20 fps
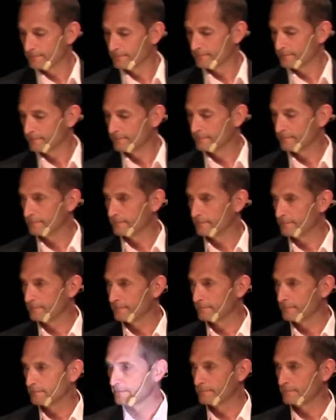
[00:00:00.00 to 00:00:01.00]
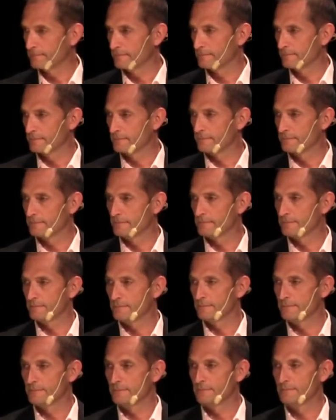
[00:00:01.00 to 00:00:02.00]

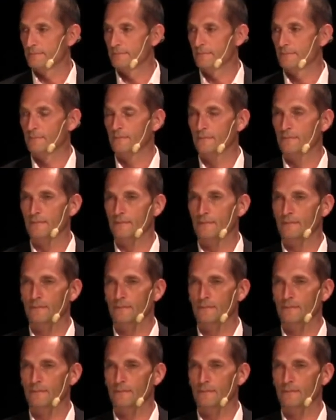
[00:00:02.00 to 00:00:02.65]
(no one is talking)